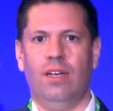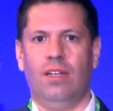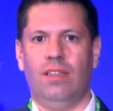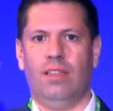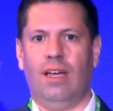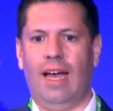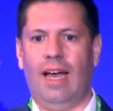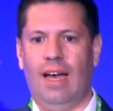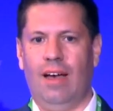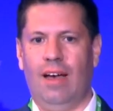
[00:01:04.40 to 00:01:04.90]

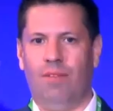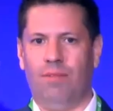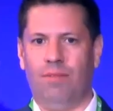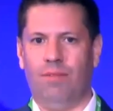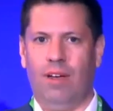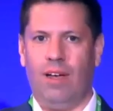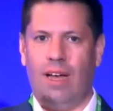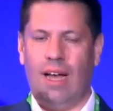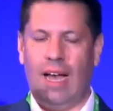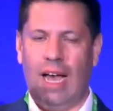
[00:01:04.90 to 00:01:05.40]
that have
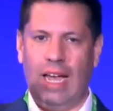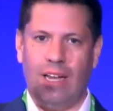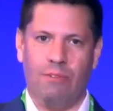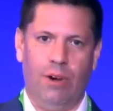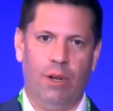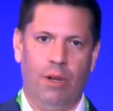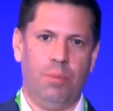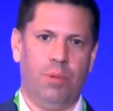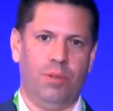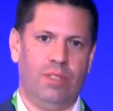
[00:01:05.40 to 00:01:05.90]
high
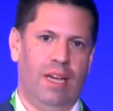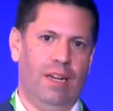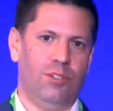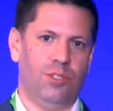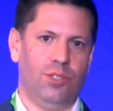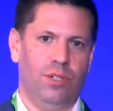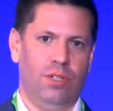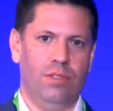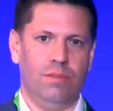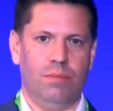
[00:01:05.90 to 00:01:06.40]
grade
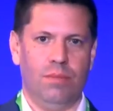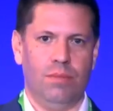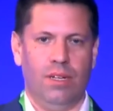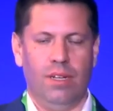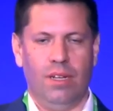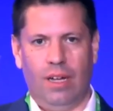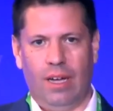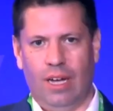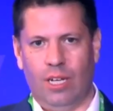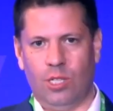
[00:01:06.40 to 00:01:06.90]
potential
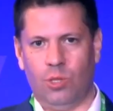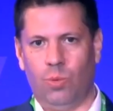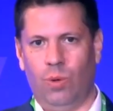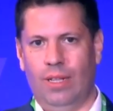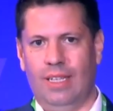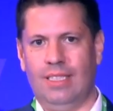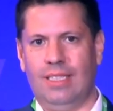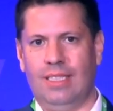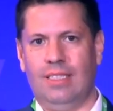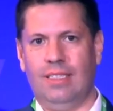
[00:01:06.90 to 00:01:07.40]
as
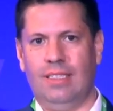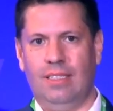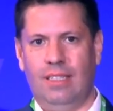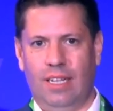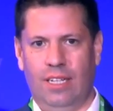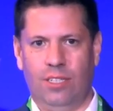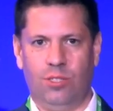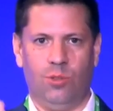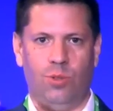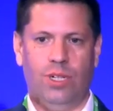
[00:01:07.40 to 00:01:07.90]
well as
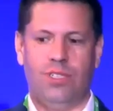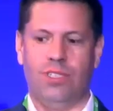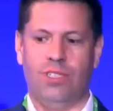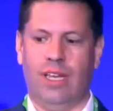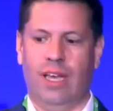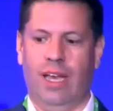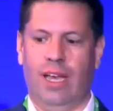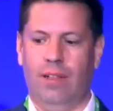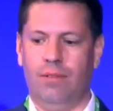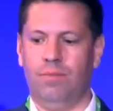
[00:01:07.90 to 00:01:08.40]
district
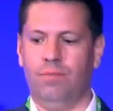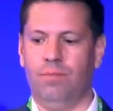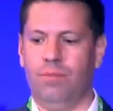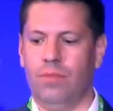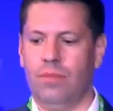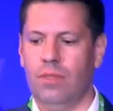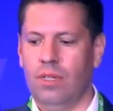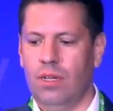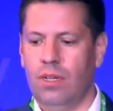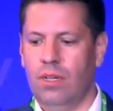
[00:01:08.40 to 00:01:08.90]
scale.
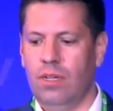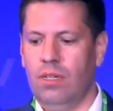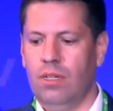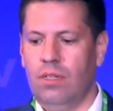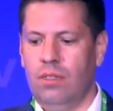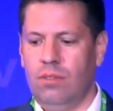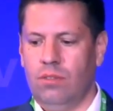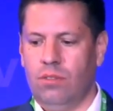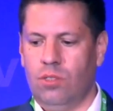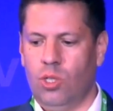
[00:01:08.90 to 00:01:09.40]

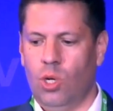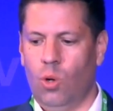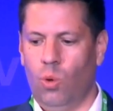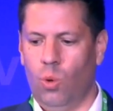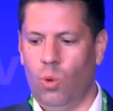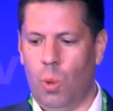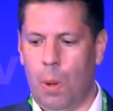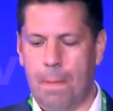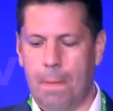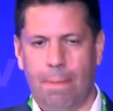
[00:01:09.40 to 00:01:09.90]

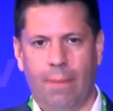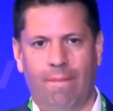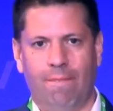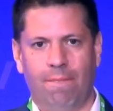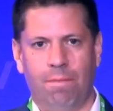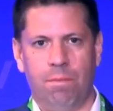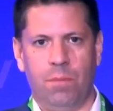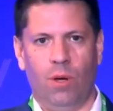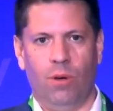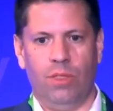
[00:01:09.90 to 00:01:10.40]
So
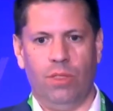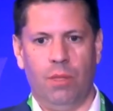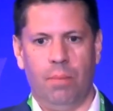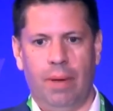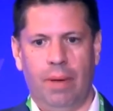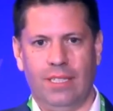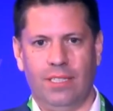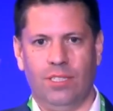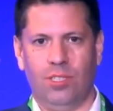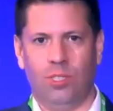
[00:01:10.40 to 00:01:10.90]
on the
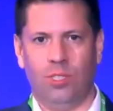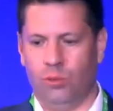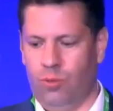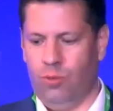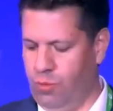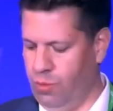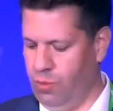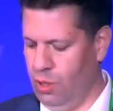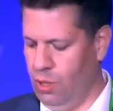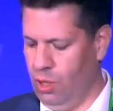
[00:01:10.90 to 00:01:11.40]
basis
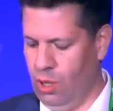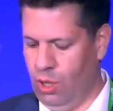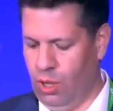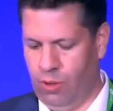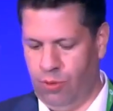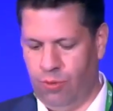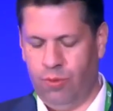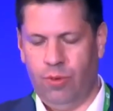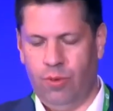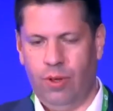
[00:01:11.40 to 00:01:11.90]

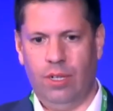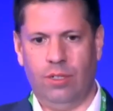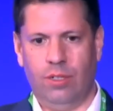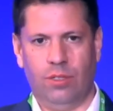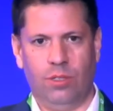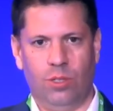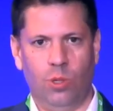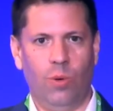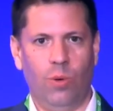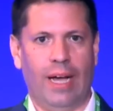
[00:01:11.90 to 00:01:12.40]
of
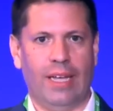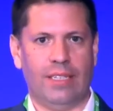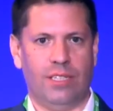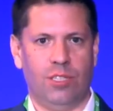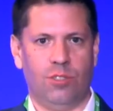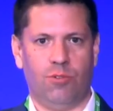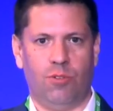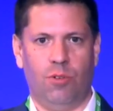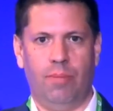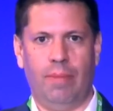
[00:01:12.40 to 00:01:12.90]
two
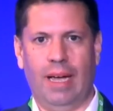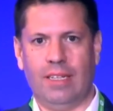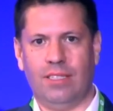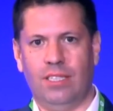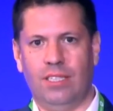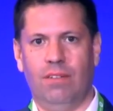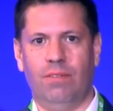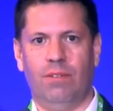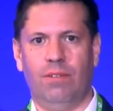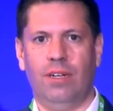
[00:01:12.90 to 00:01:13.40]
assets from Max
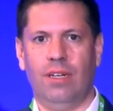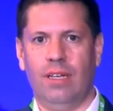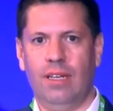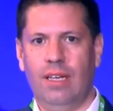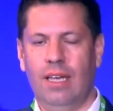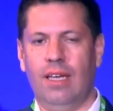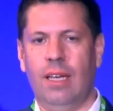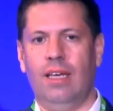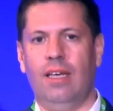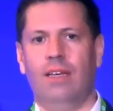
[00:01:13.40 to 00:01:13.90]
Silver,
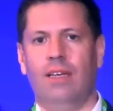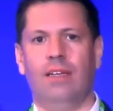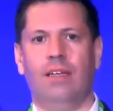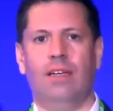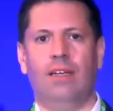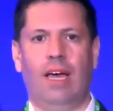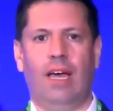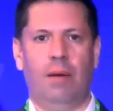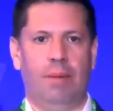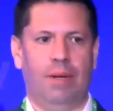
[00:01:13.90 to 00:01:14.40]
Guigui
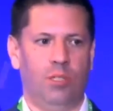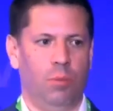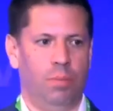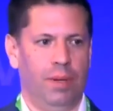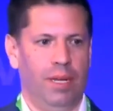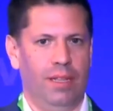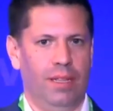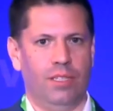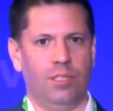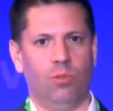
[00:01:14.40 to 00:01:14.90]
and
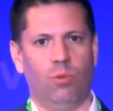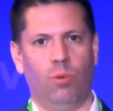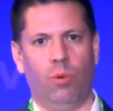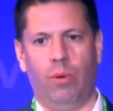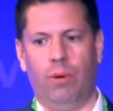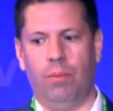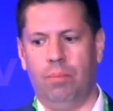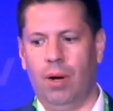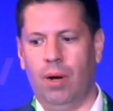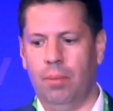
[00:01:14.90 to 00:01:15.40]
Batopilas, we
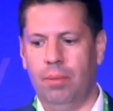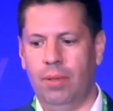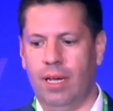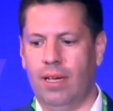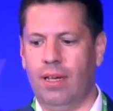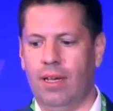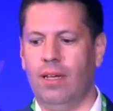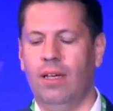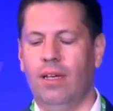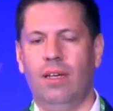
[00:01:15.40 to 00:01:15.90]
went
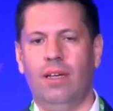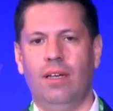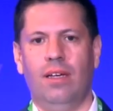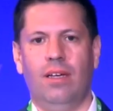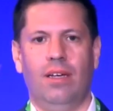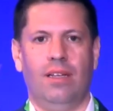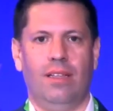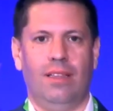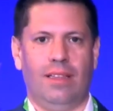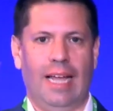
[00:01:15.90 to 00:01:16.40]
public
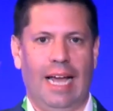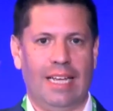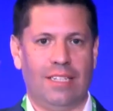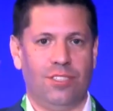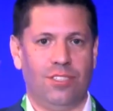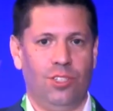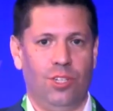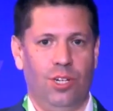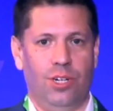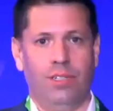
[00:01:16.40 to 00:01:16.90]

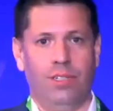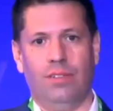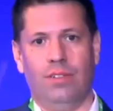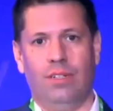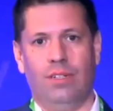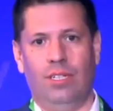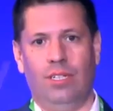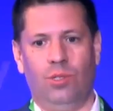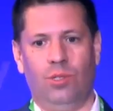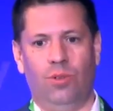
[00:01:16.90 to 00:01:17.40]
last
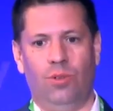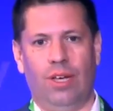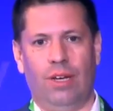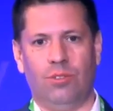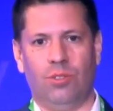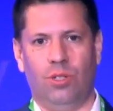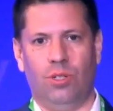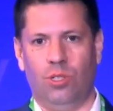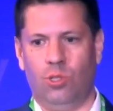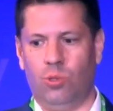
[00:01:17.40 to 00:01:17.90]
year in
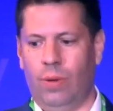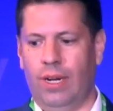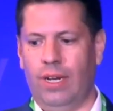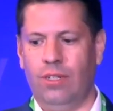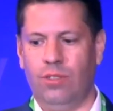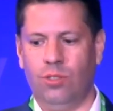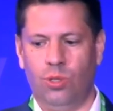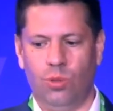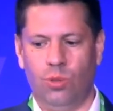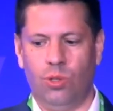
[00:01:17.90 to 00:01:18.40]

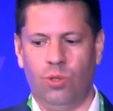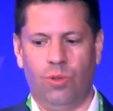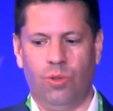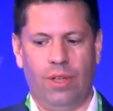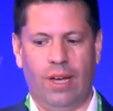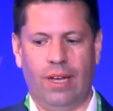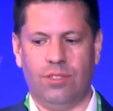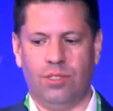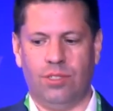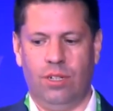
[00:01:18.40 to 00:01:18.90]
June
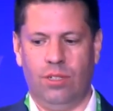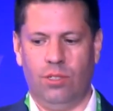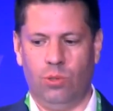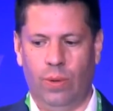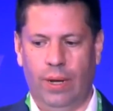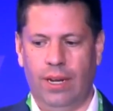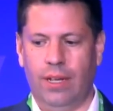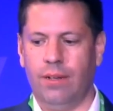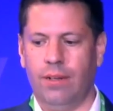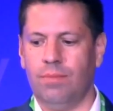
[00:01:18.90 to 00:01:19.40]

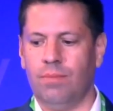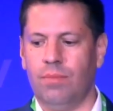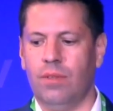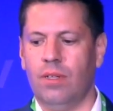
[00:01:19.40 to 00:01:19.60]
2020.